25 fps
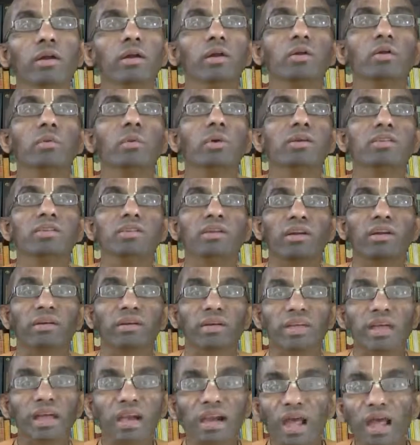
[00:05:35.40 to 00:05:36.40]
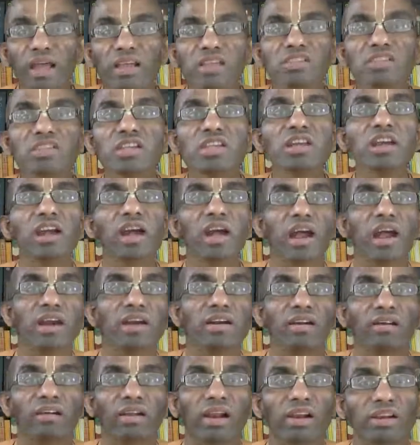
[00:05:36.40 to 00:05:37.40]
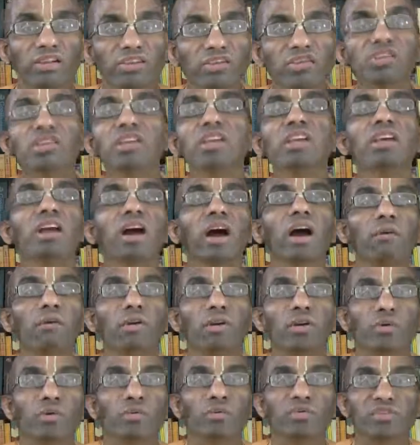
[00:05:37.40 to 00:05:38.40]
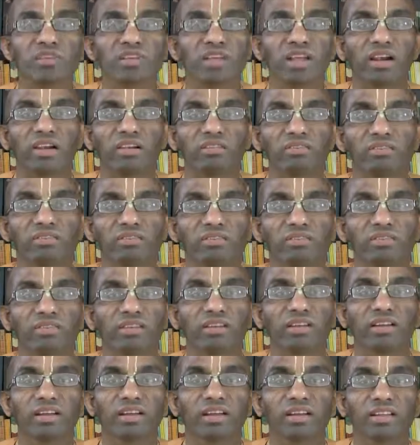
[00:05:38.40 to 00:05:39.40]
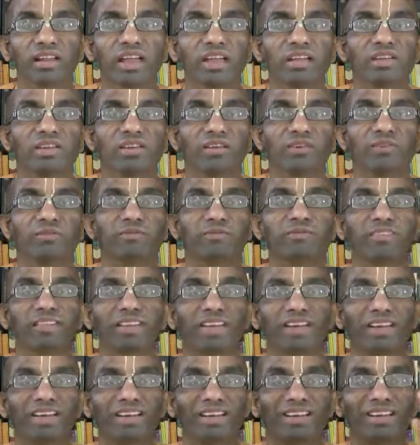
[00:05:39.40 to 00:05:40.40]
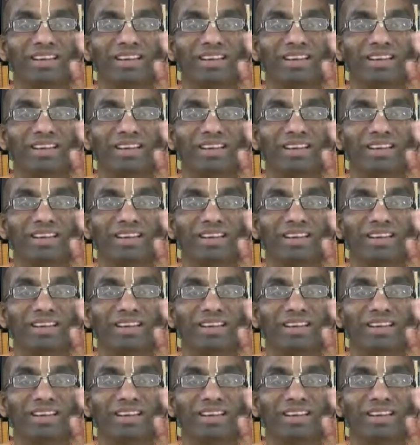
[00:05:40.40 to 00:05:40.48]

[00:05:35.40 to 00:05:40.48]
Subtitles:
towards realizing and relishing our true self. Thank you. Hare